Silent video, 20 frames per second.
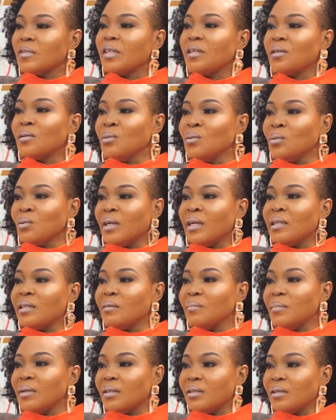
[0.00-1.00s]
They don't know
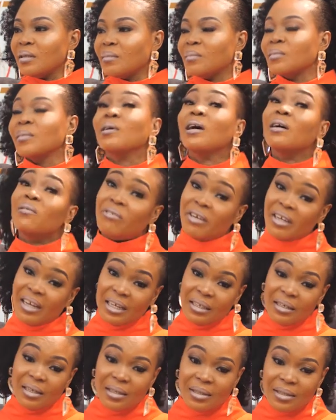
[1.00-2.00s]
any better.
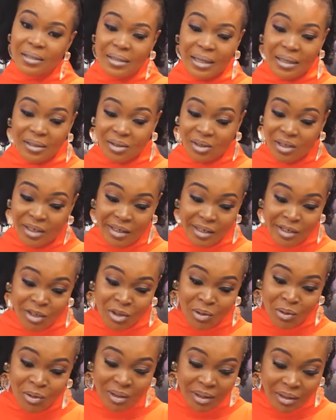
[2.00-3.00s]
Regardless, that's not an
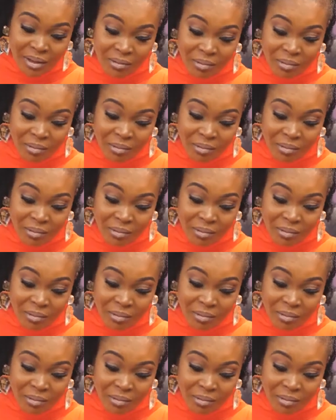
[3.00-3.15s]
excuse anyway.